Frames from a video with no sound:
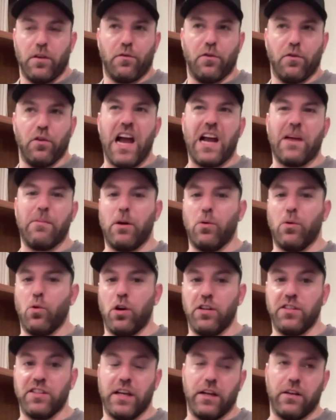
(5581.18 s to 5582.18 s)
for lack of better
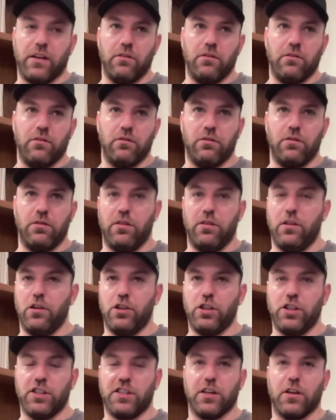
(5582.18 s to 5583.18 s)
words, like
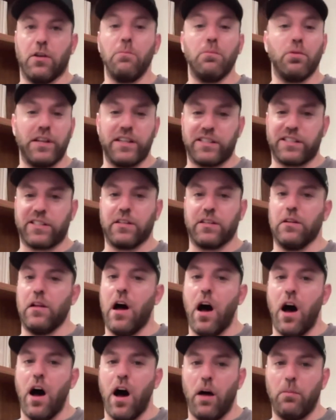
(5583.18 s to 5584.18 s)
they're just a complete
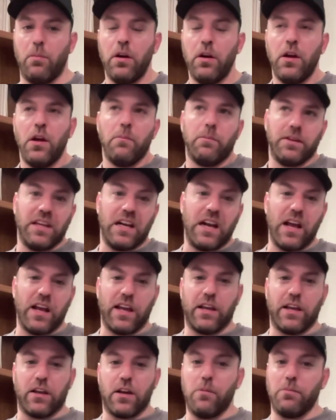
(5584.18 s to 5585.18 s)
slob, but then I
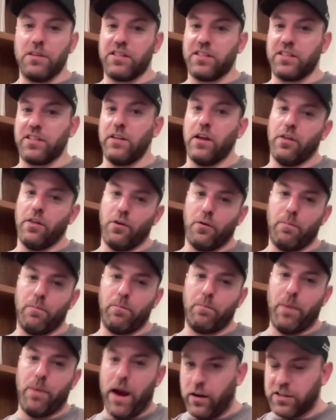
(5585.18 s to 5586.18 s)
come to see that their
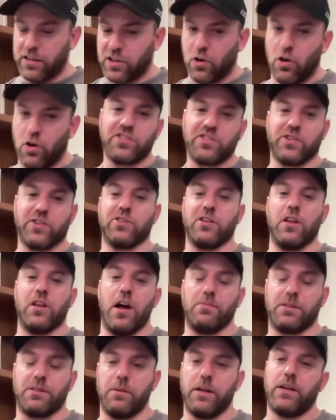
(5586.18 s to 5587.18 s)
parents are also
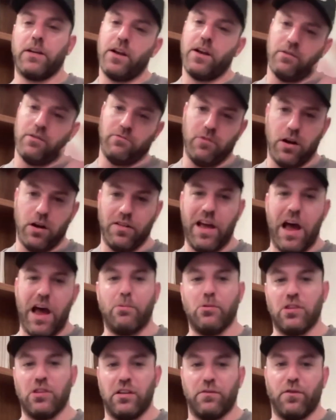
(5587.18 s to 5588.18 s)
slobs. I'm like, oh, well, the
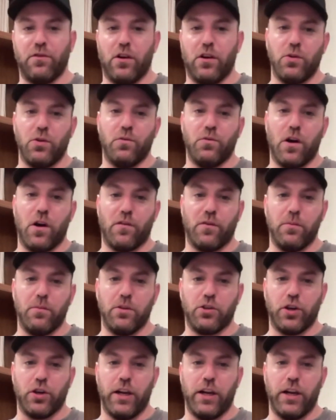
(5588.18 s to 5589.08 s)
apple didn't fall too far from the